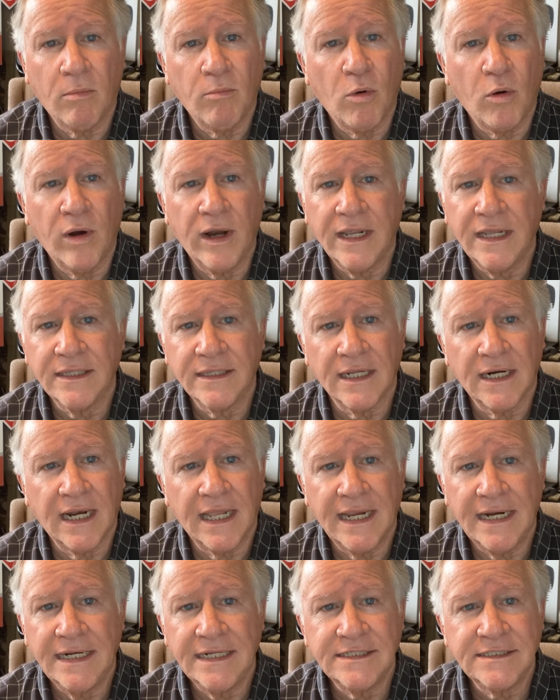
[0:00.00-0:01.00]
morning at the
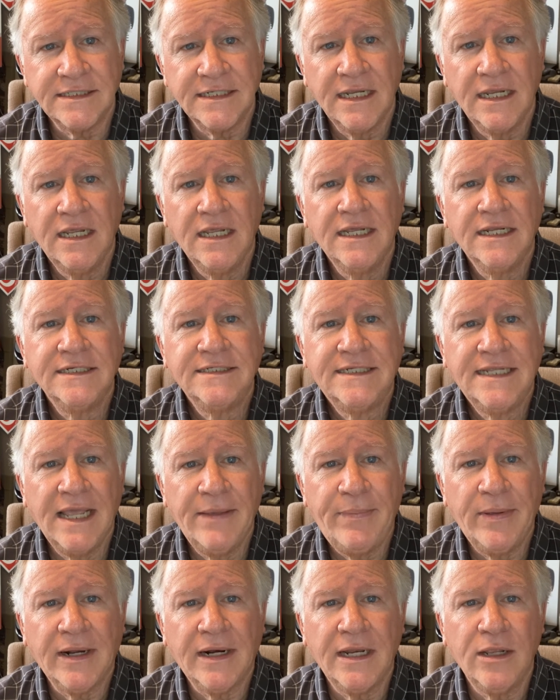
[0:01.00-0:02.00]
latest.
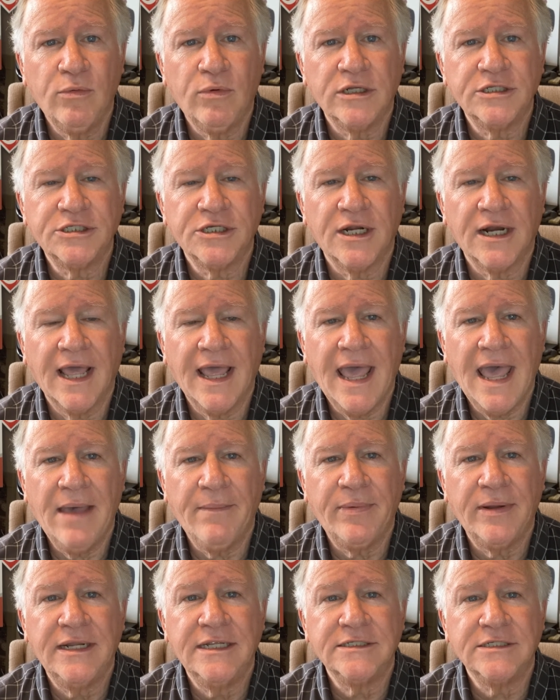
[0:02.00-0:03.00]
Typically what's going to
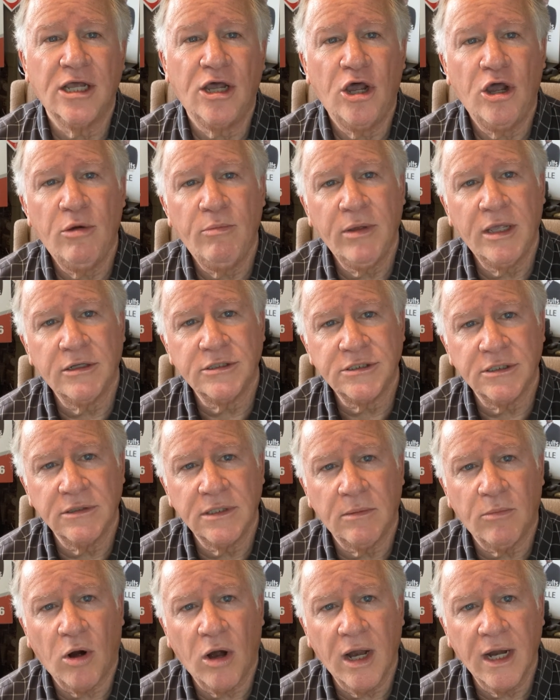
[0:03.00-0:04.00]
happen is a home goes on
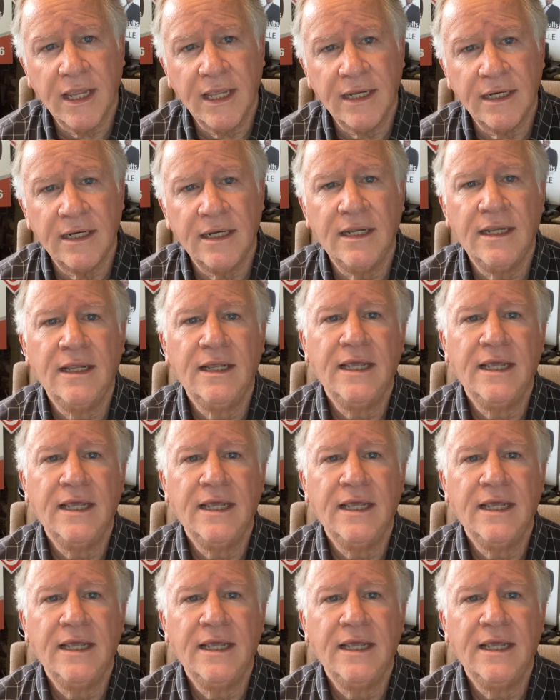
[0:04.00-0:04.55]
the market.